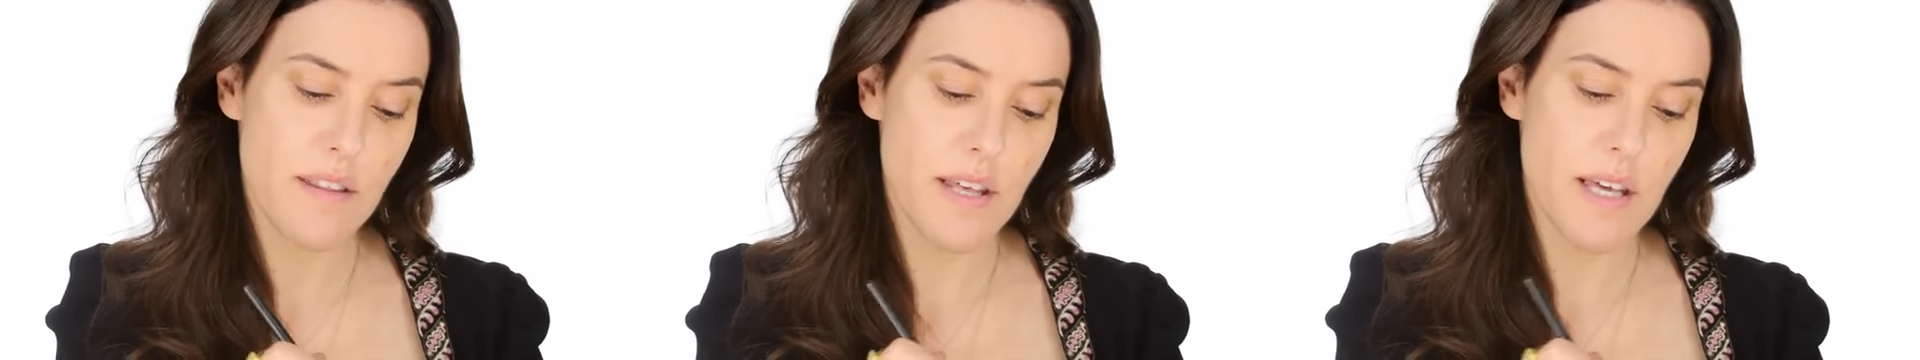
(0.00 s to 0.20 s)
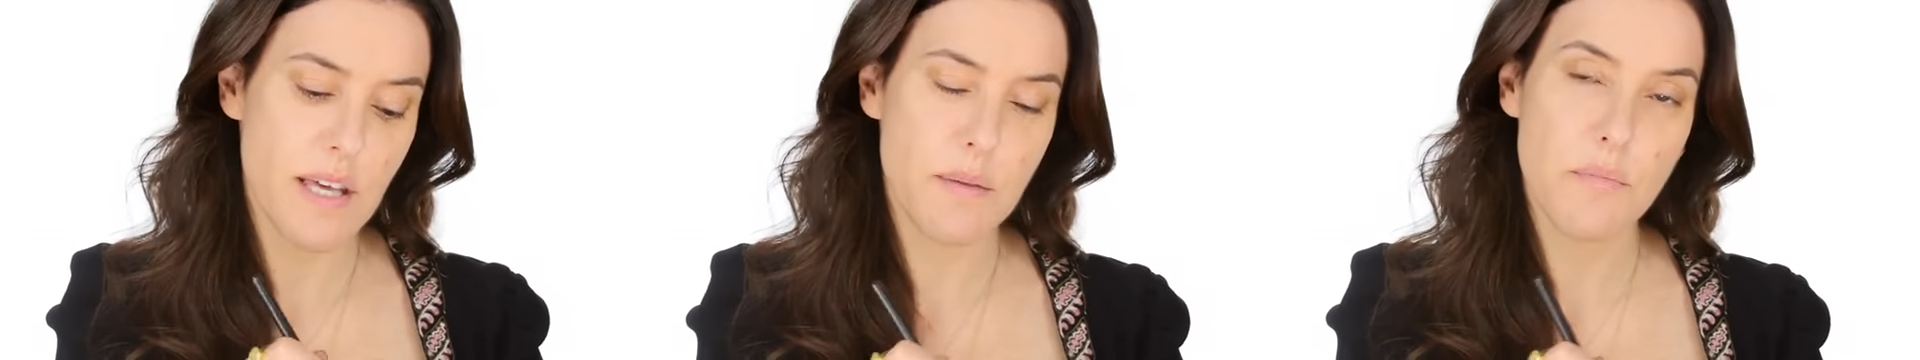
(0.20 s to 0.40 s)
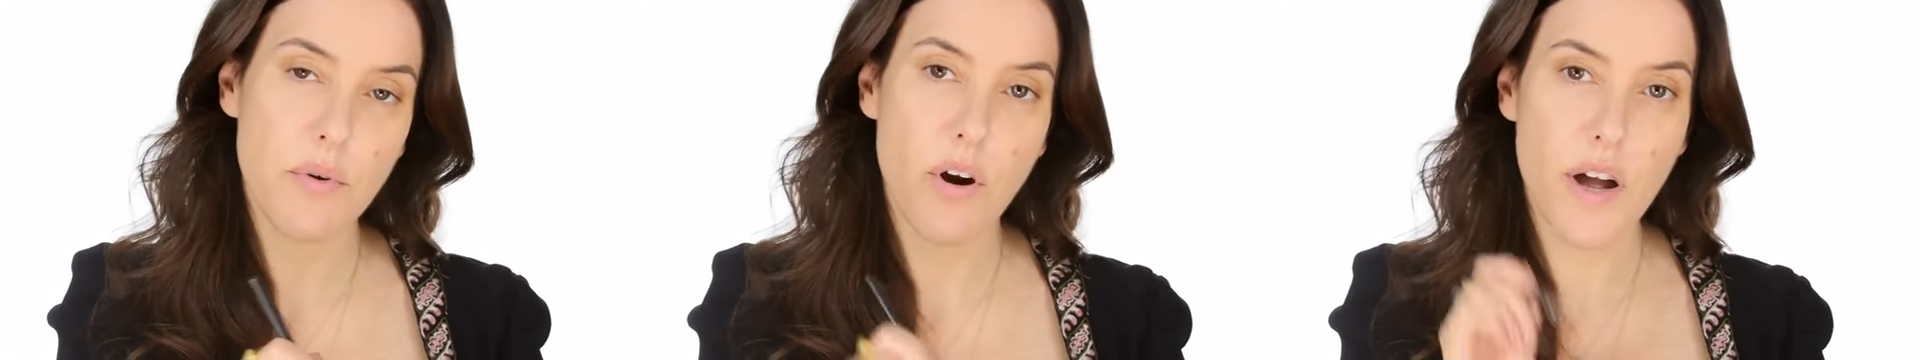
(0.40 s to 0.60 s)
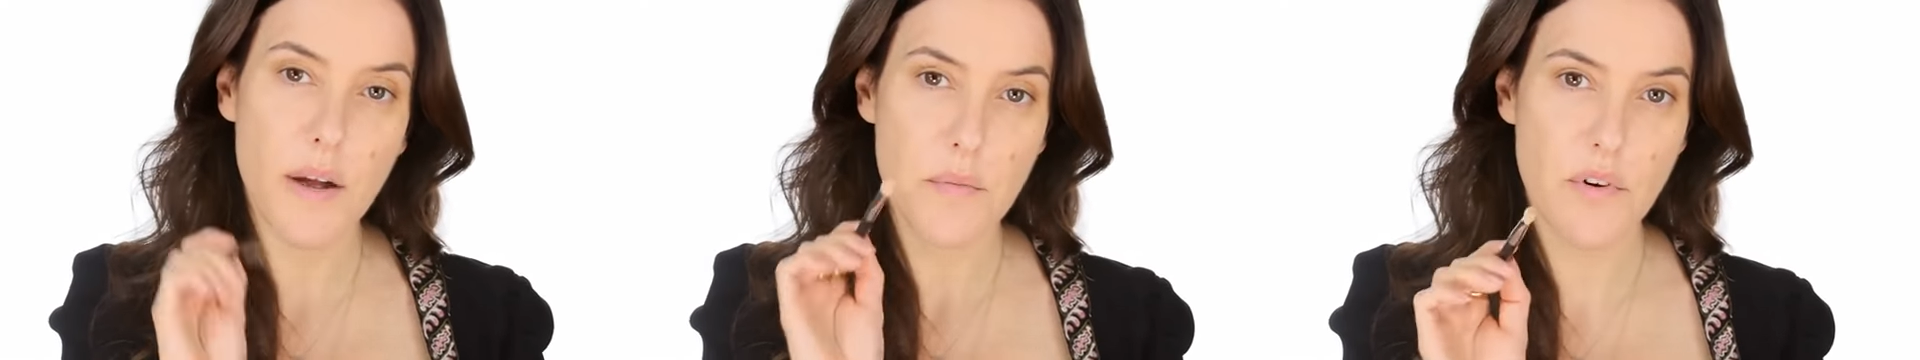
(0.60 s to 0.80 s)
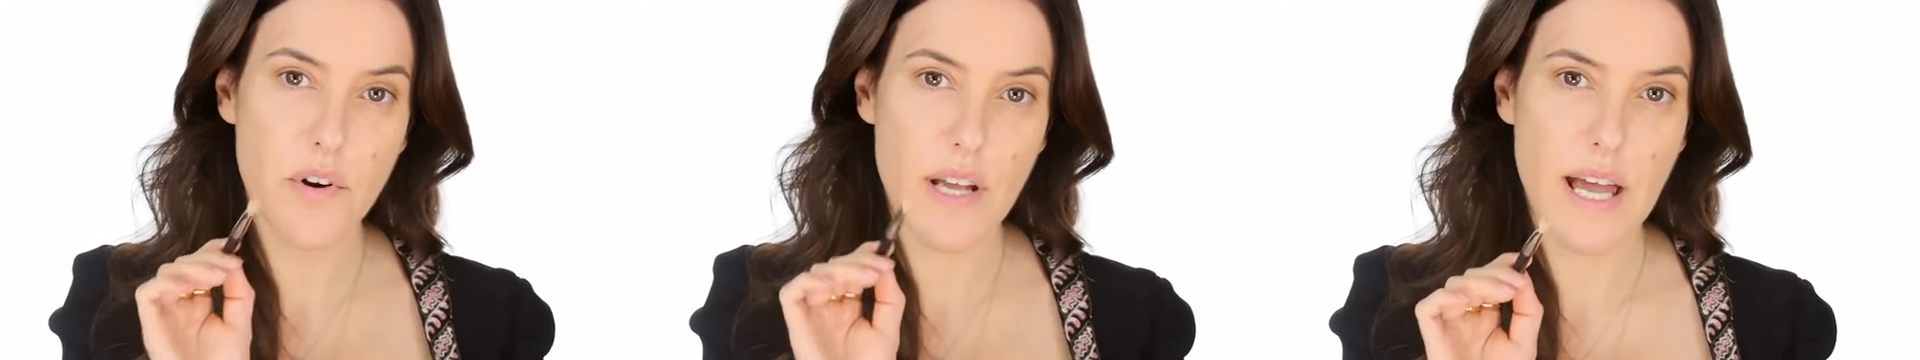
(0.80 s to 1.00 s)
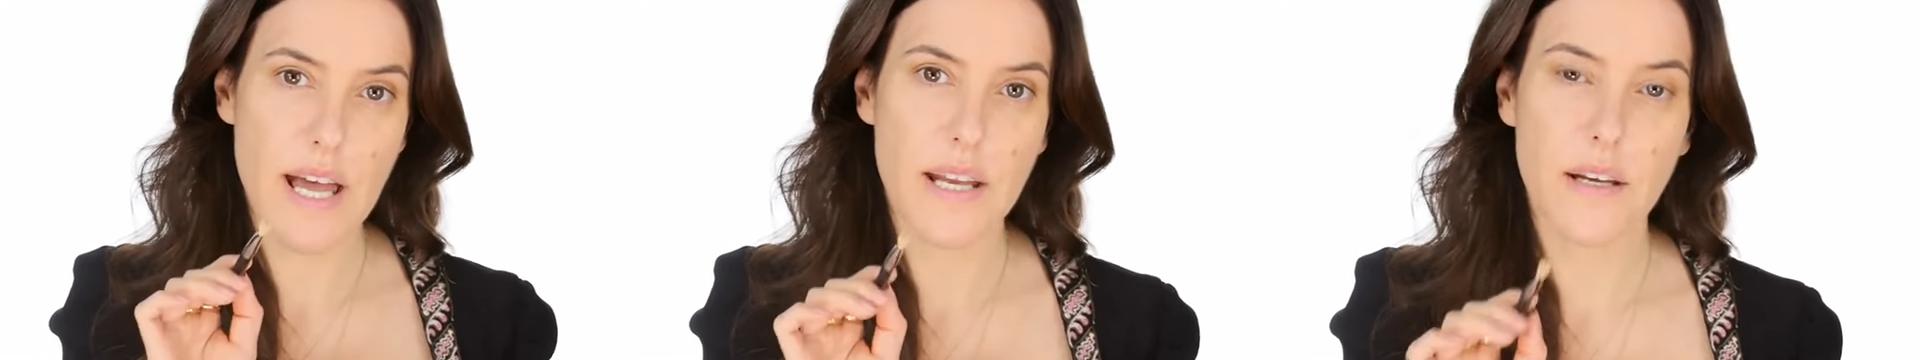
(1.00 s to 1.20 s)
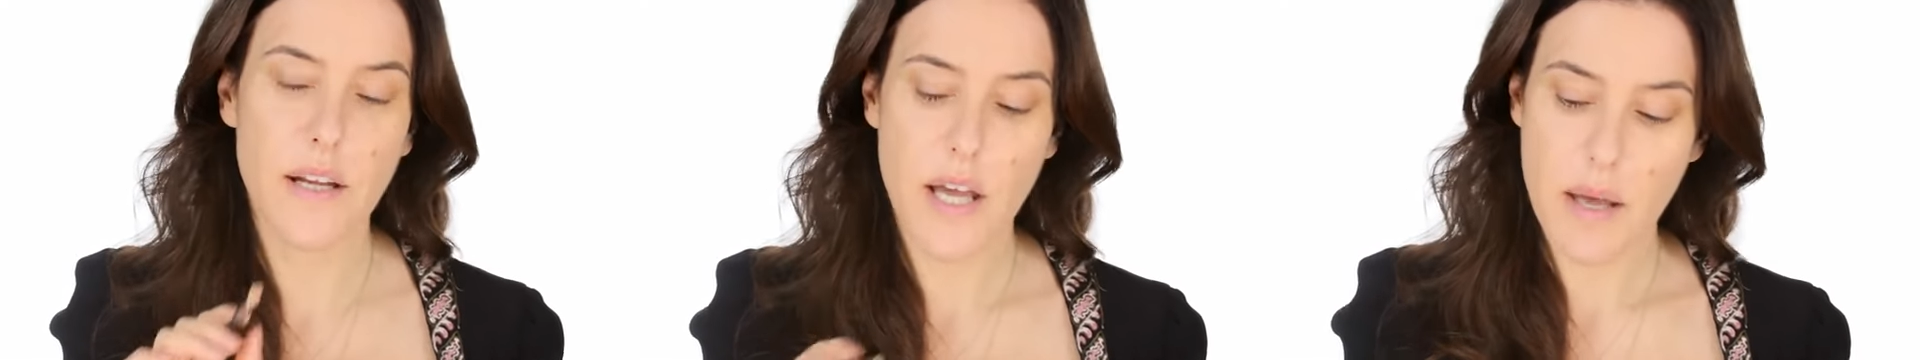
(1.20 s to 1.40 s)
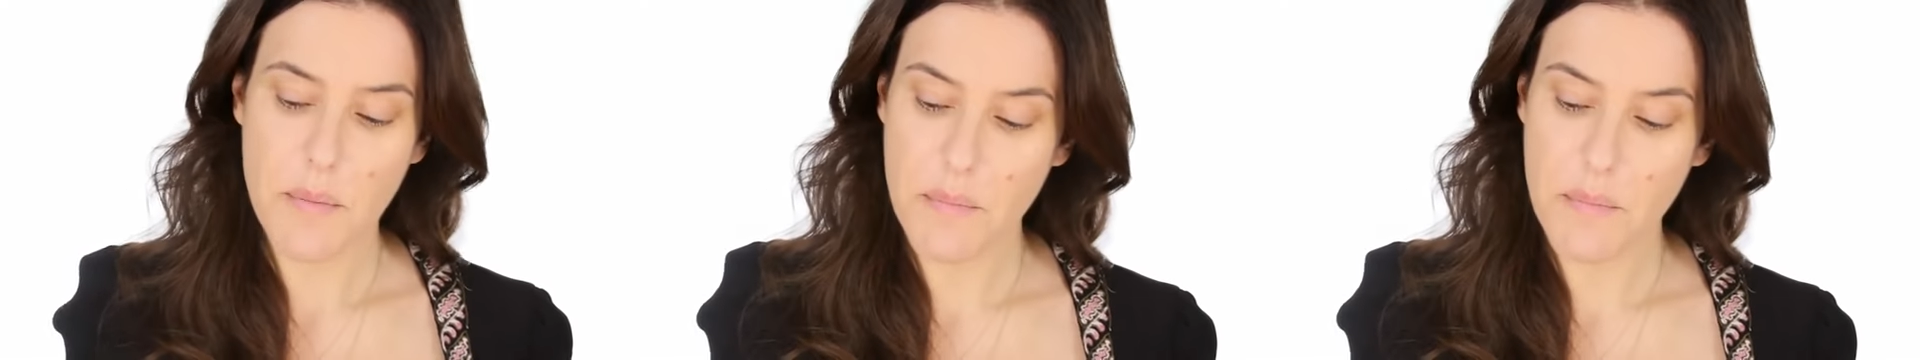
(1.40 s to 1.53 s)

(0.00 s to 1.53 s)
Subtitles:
the primer again,